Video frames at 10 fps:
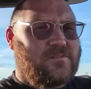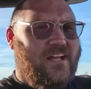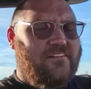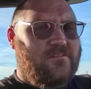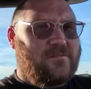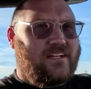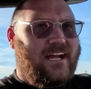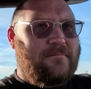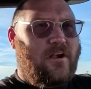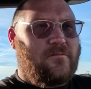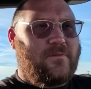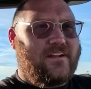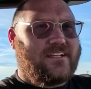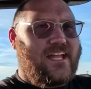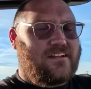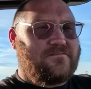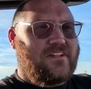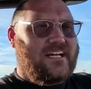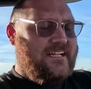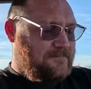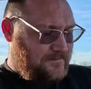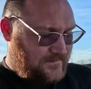will have a really high probability of taking flight.